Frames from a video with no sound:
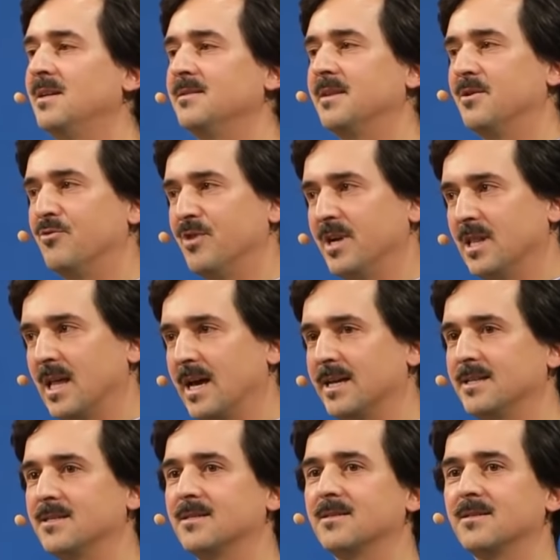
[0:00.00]
they
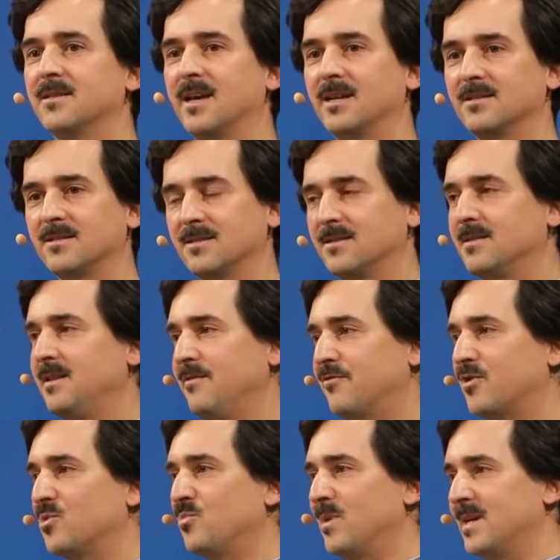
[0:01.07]
realized that
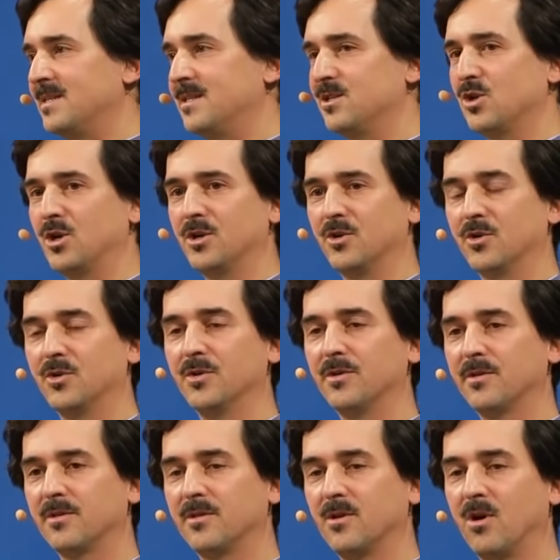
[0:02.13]
different places on
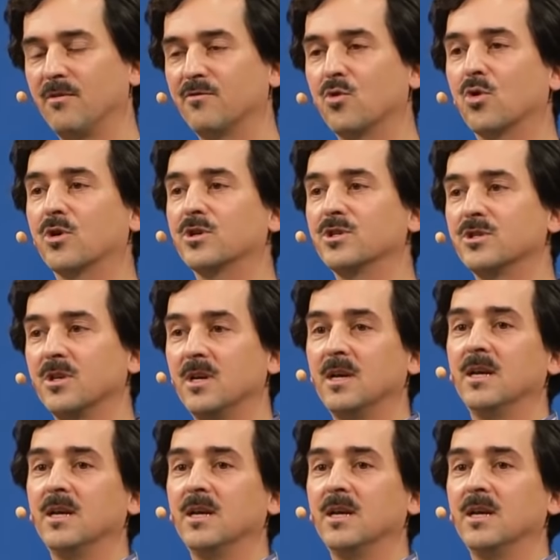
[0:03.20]
Earth, of course,